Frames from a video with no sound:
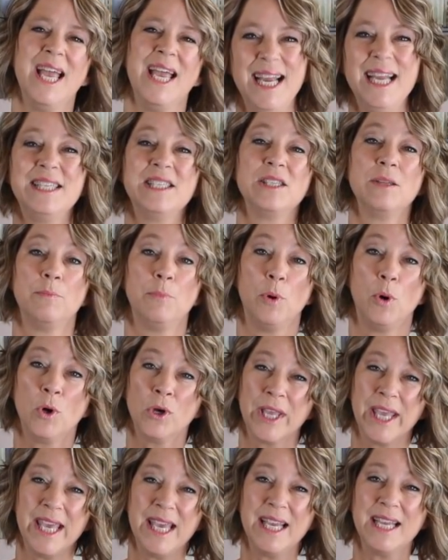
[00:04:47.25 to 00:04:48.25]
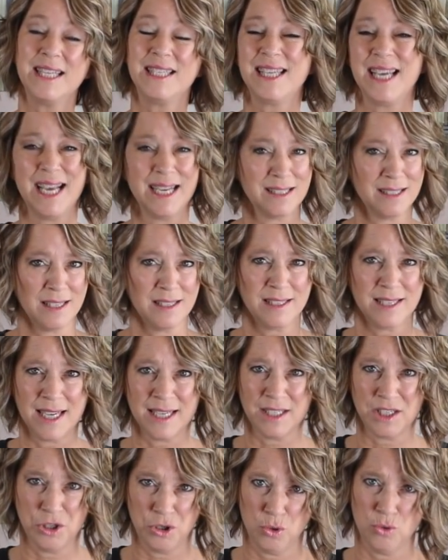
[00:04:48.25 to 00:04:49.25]
It's the bulky
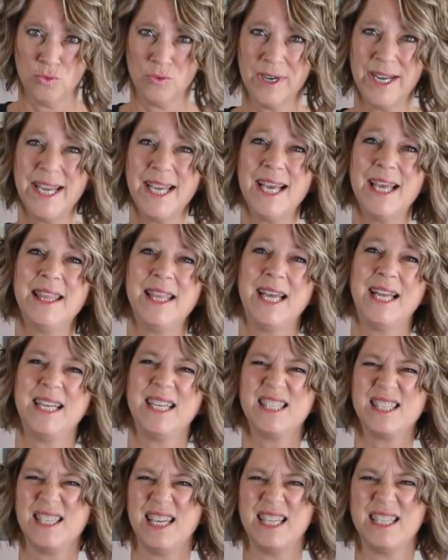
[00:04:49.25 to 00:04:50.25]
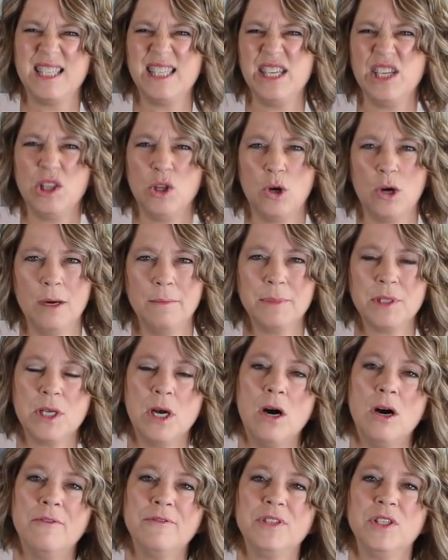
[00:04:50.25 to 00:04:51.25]
Texas-sized jewelry that sets the alarms
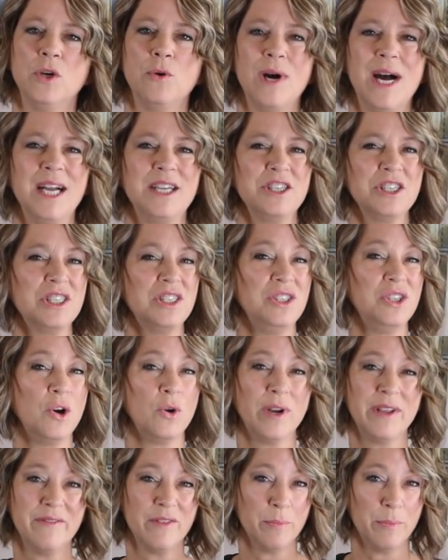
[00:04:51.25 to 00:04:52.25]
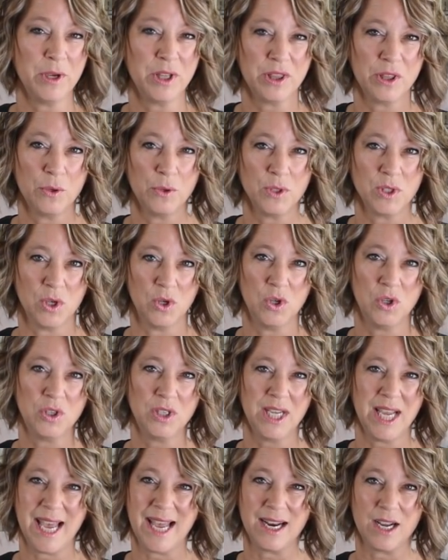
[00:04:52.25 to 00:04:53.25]
off, so I just don't even put those
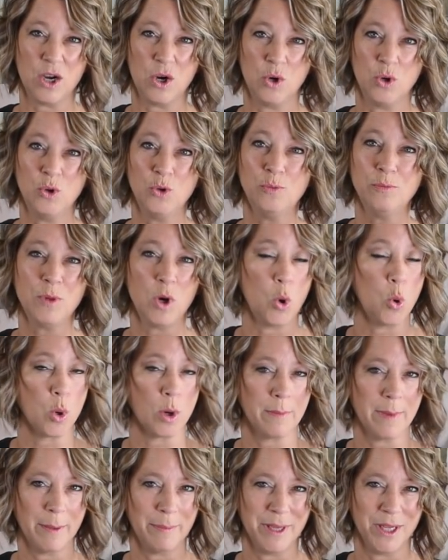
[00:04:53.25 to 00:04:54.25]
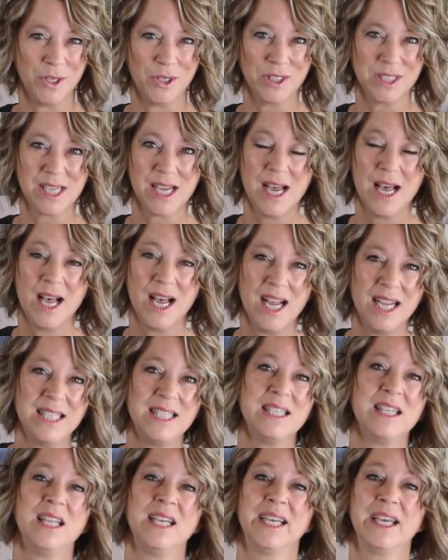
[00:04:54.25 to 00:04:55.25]
on at home or my belt
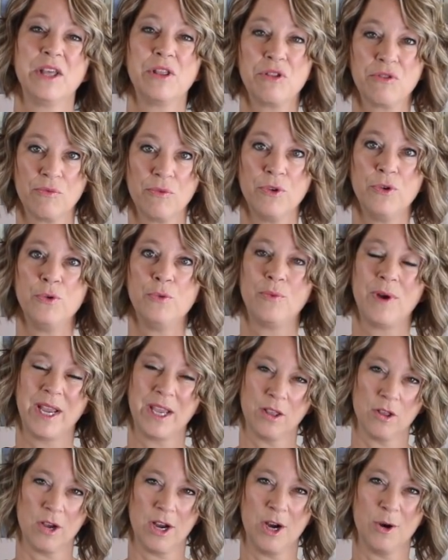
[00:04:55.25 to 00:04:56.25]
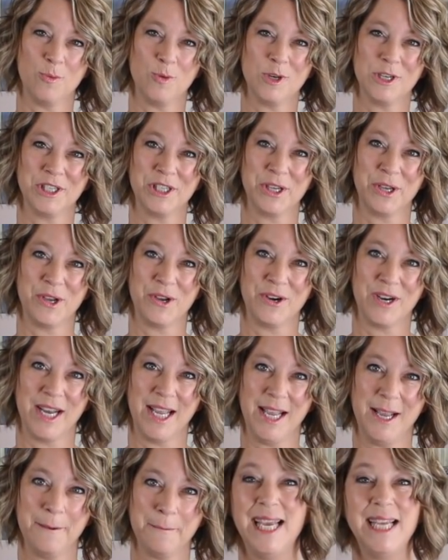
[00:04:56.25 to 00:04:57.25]
until I get through regular airport
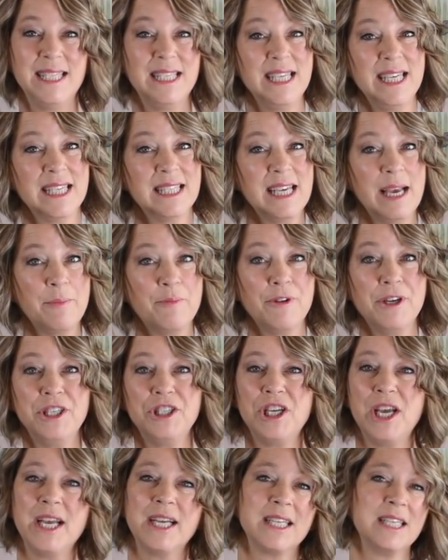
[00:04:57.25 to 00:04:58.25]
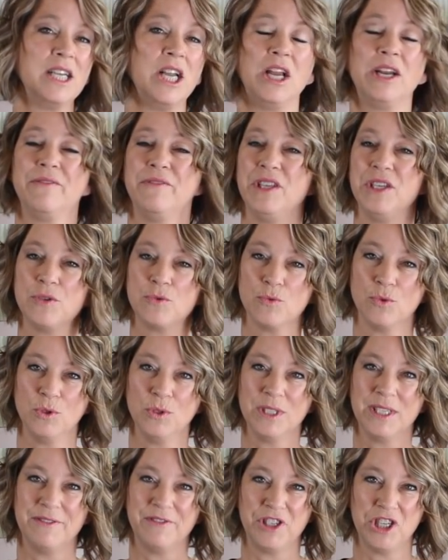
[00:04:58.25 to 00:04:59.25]
security. In TSA PreCheck, none of these
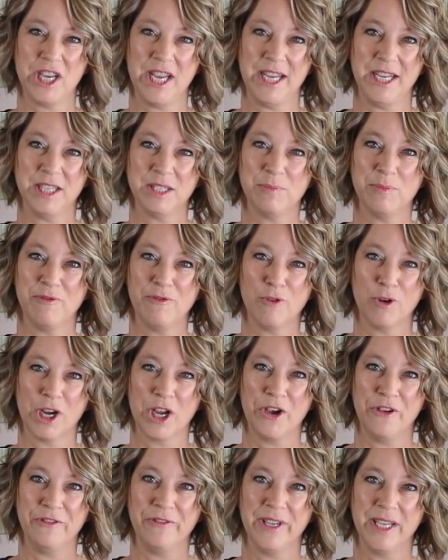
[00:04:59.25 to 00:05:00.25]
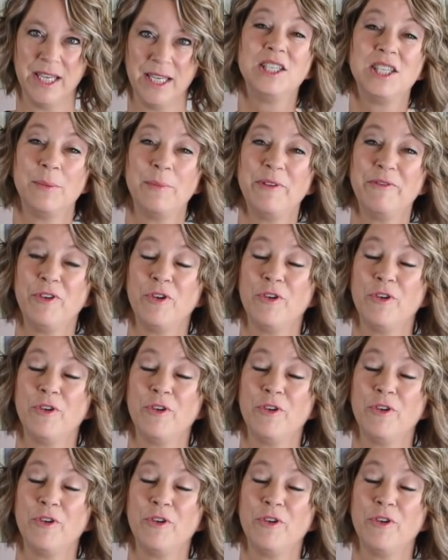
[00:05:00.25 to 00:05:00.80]
rules have changed before COVID. Some of